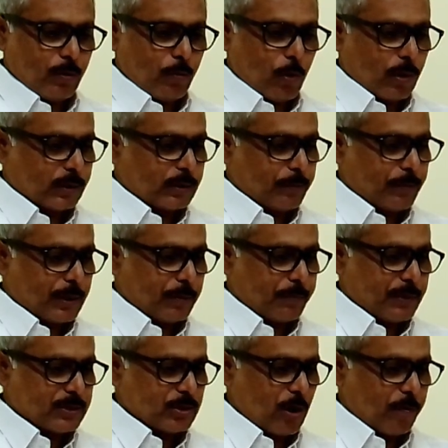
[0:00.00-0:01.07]
for the
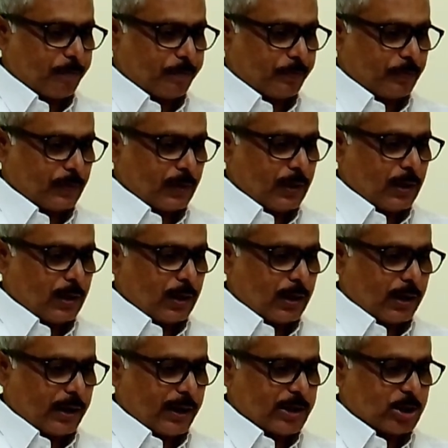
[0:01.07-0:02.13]
purpose of
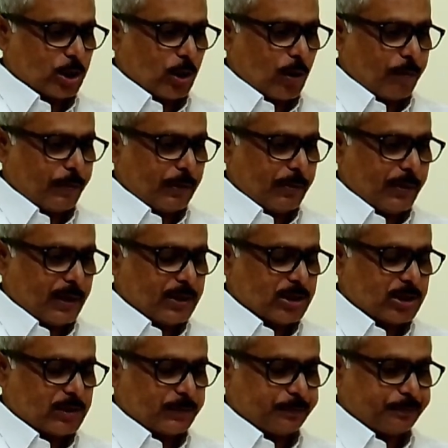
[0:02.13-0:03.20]
collection of
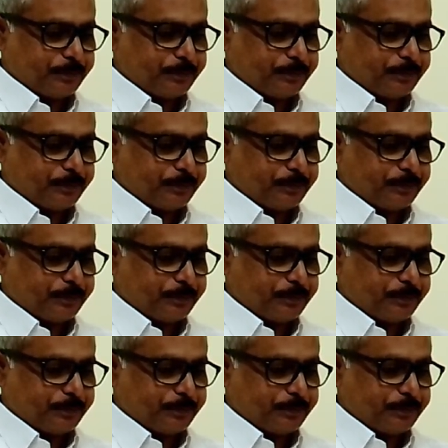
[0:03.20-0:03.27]
evidence.